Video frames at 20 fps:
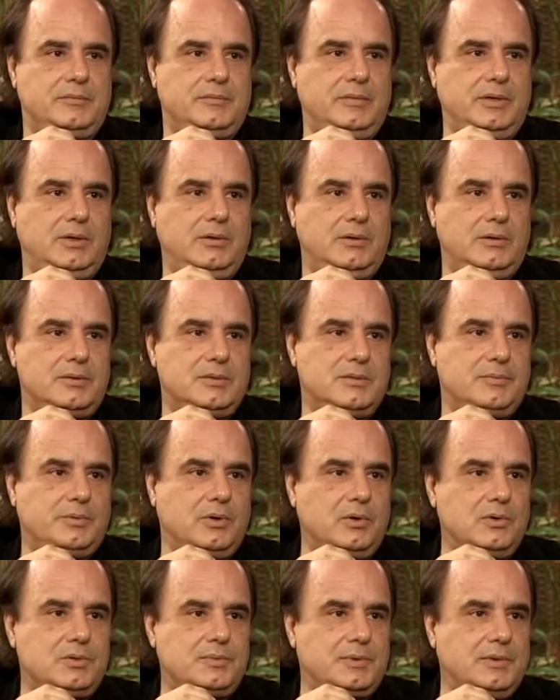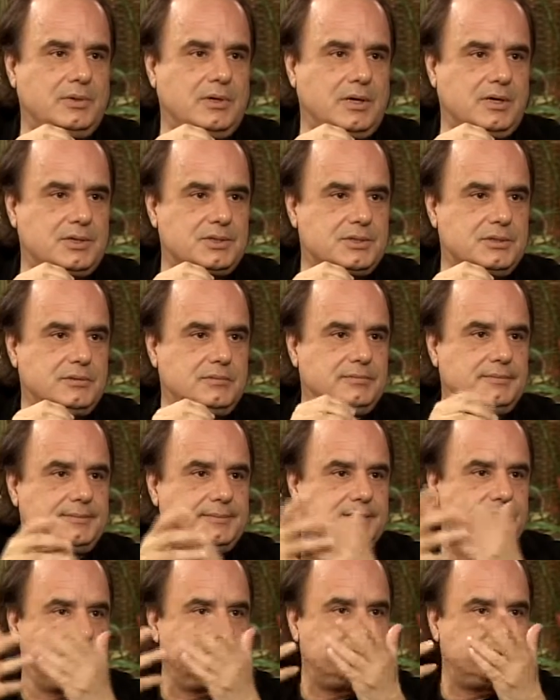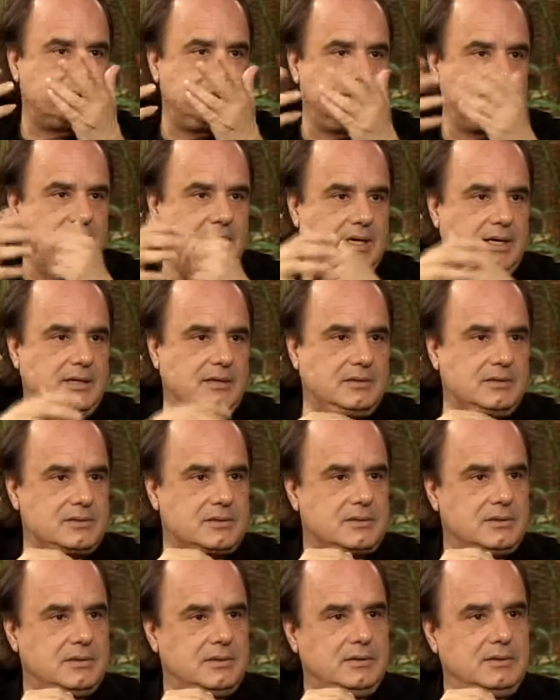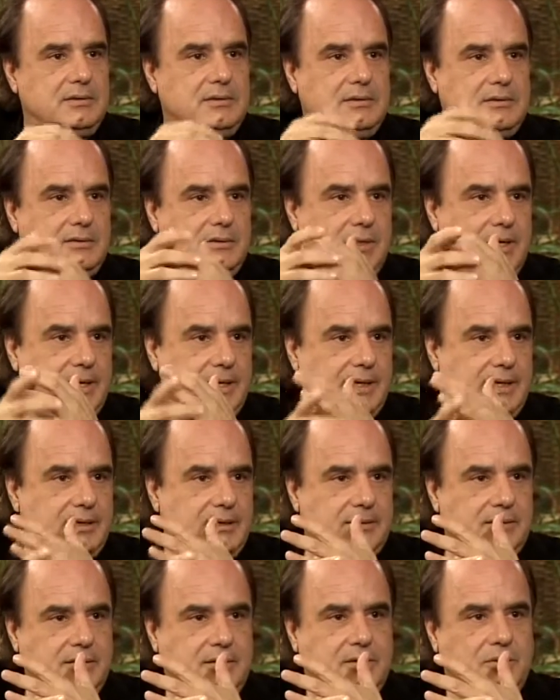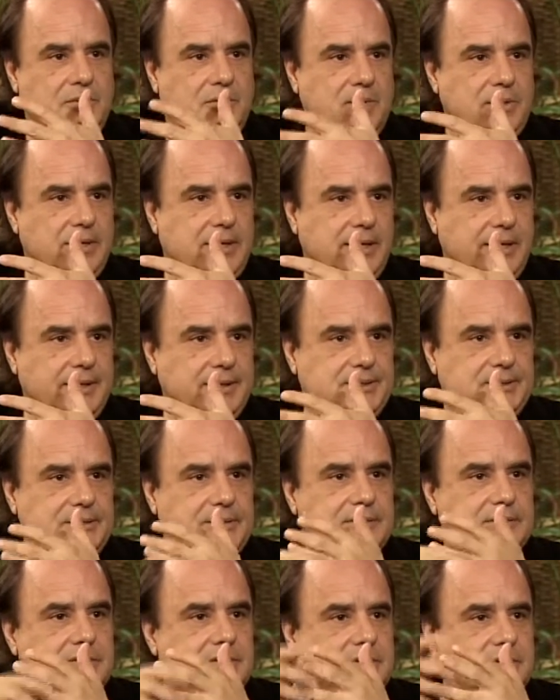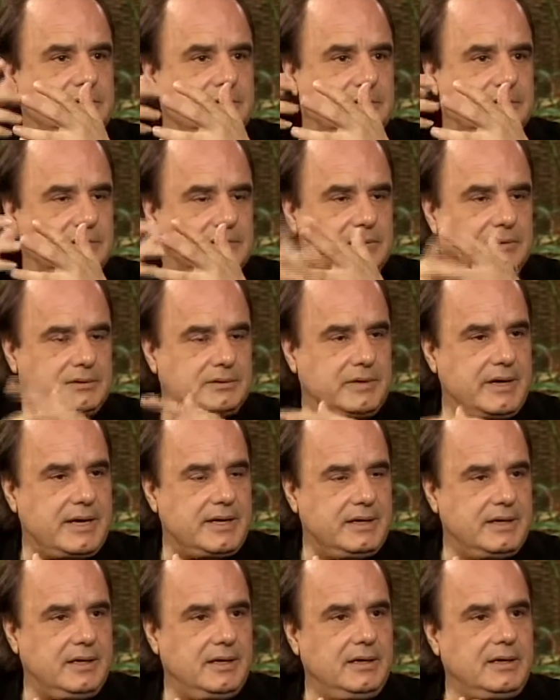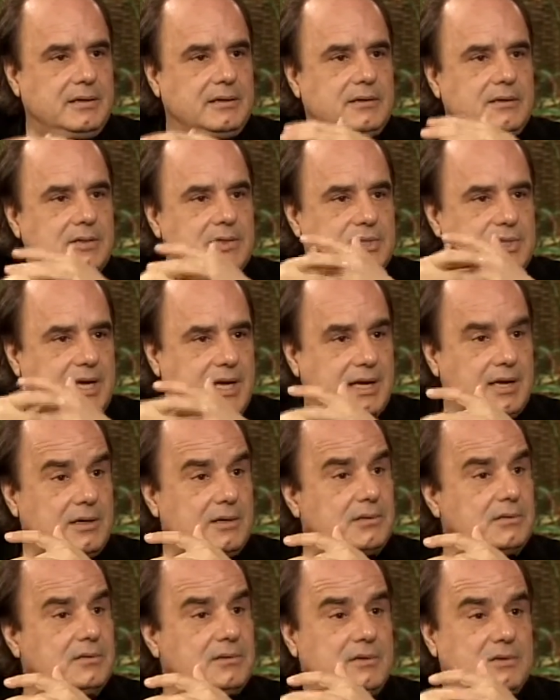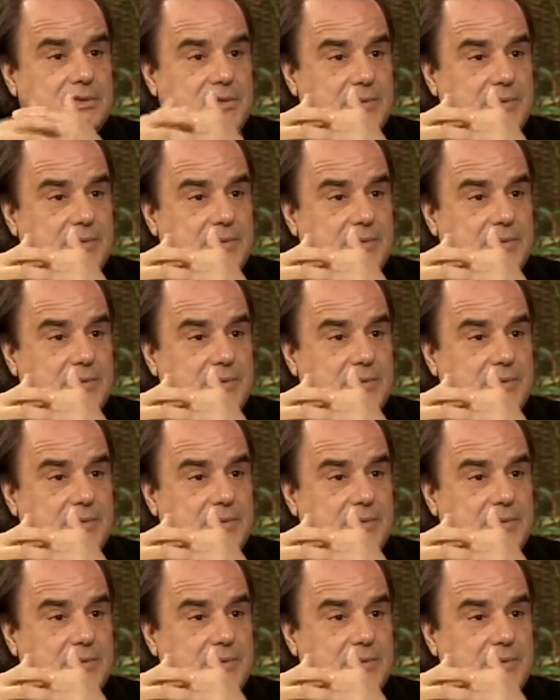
because the post-production entails your lighting coordinations, your editing, your sound, your